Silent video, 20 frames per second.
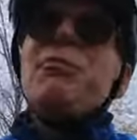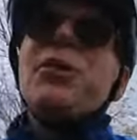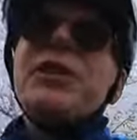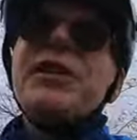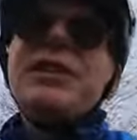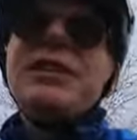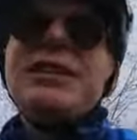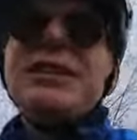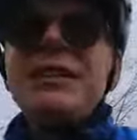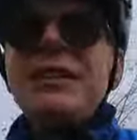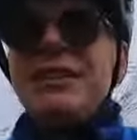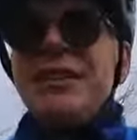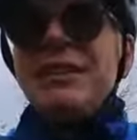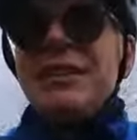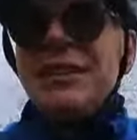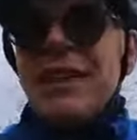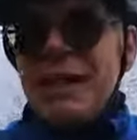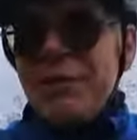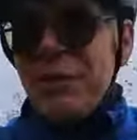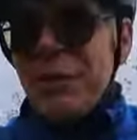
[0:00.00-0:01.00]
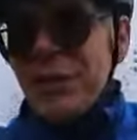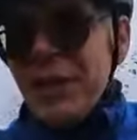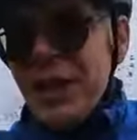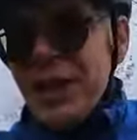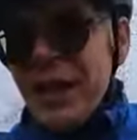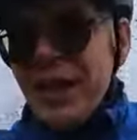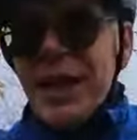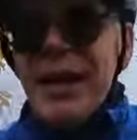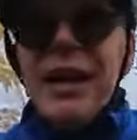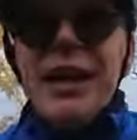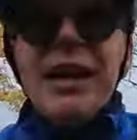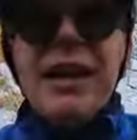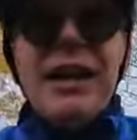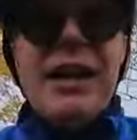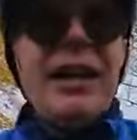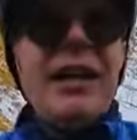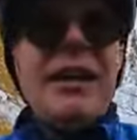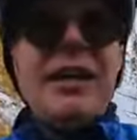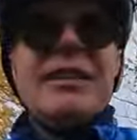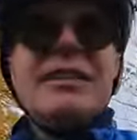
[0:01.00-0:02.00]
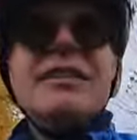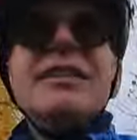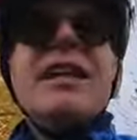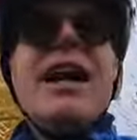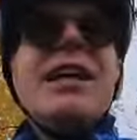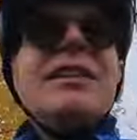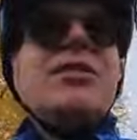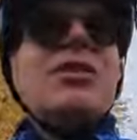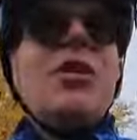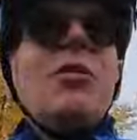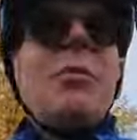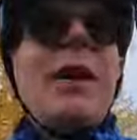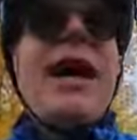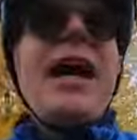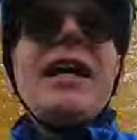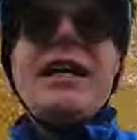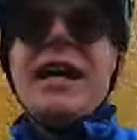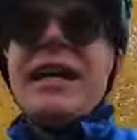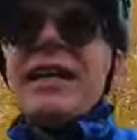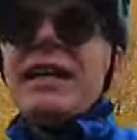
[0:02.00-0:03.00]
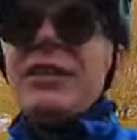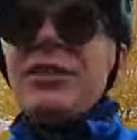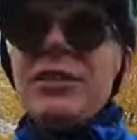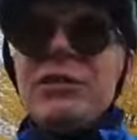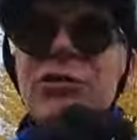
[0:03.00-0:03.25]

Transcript: with the assistance level. It's not so bad. I can